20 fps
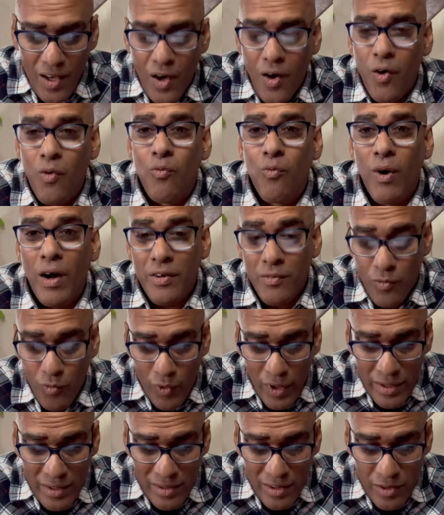
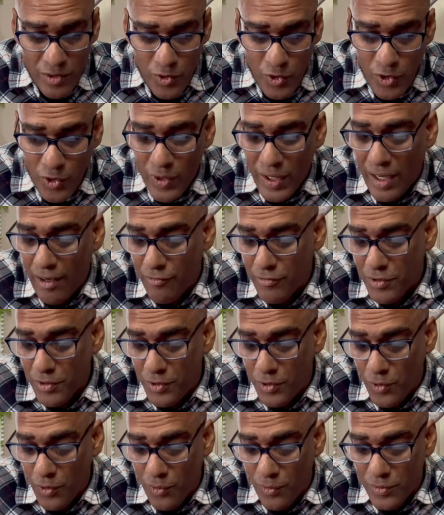what do you have to
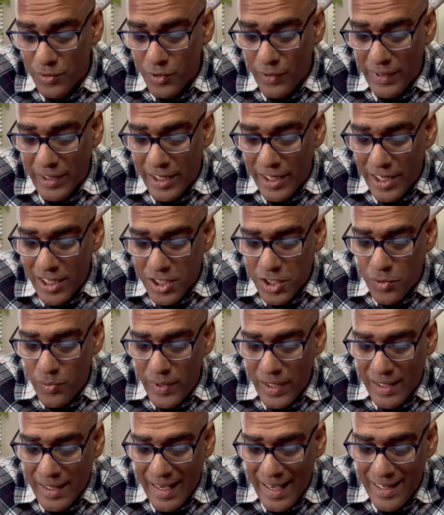do? So each
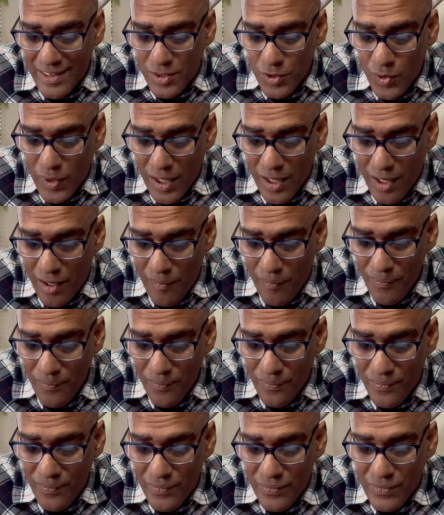week as you come,
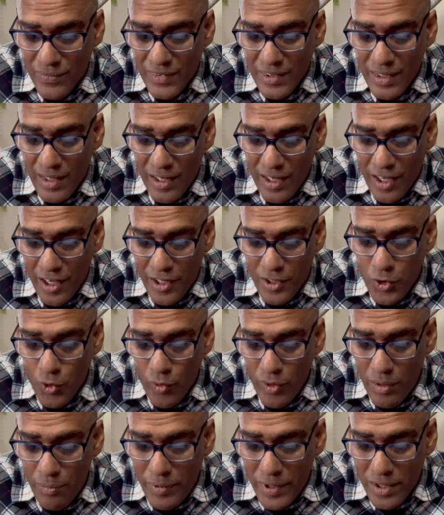you
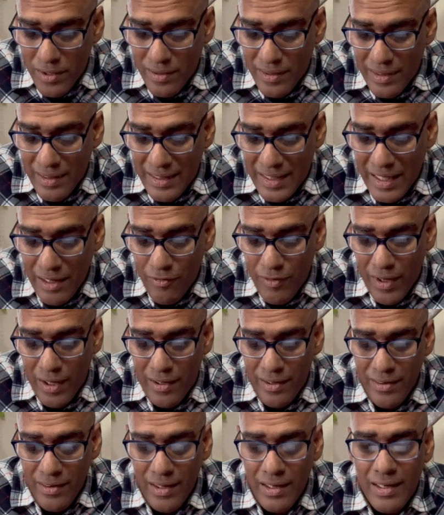will be
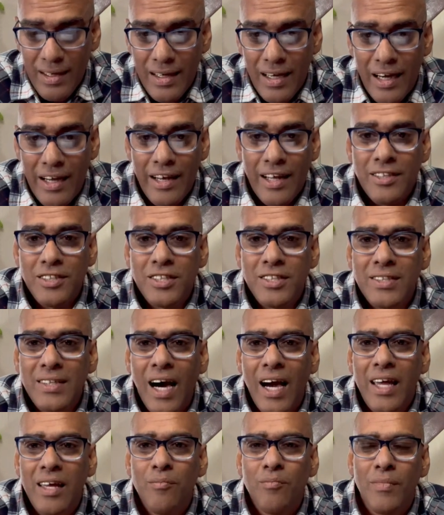given an
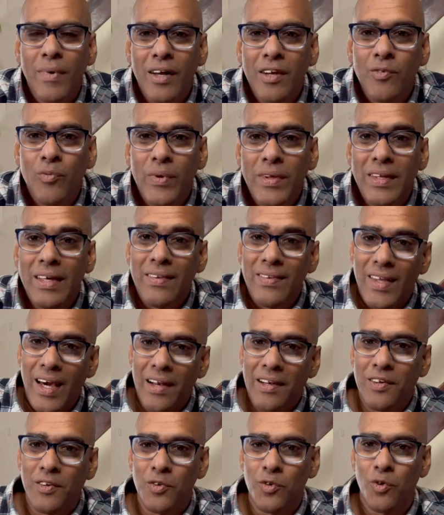assignment within
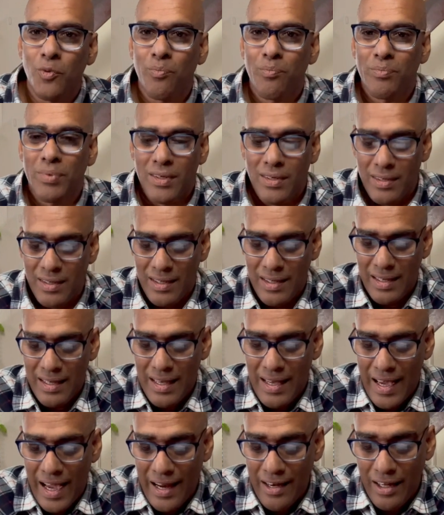that group.
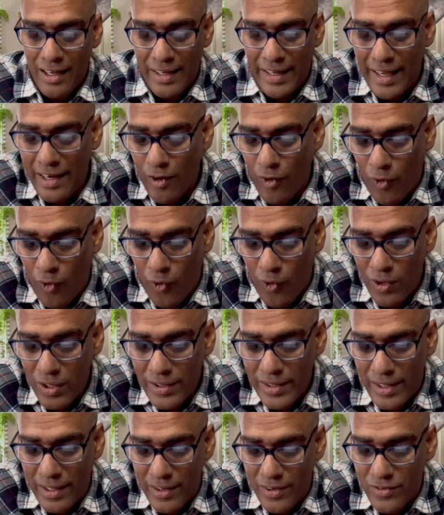And again, all
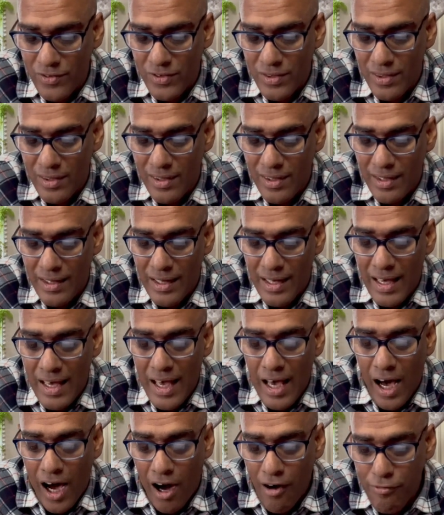these
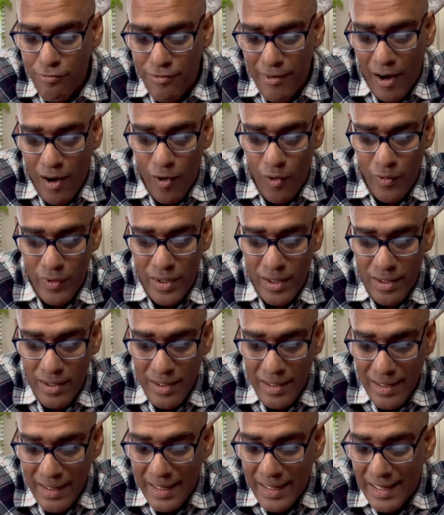are found
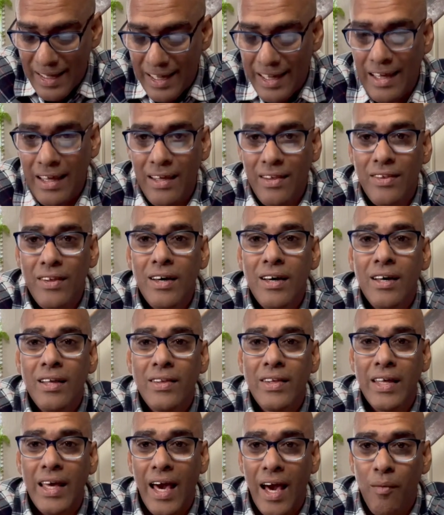in
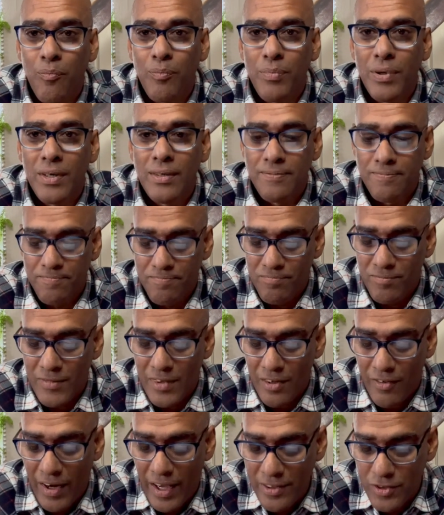the app,
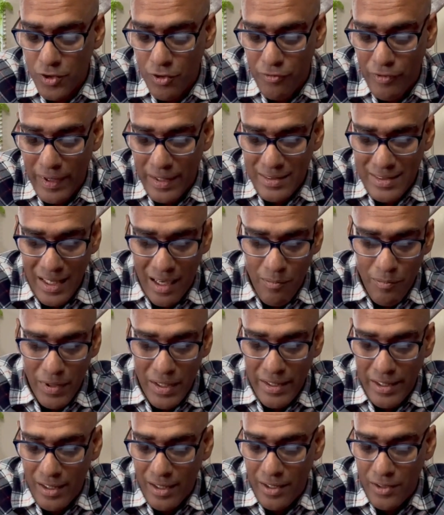right? So for example,
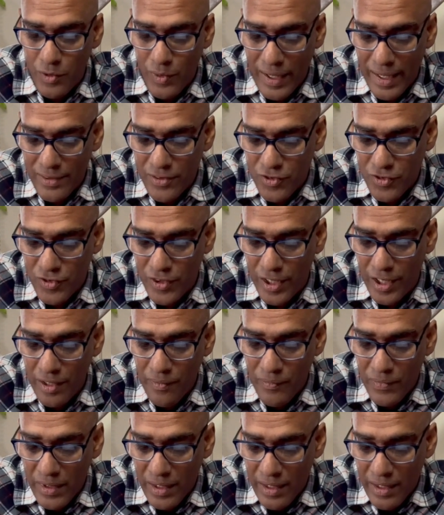here you can see,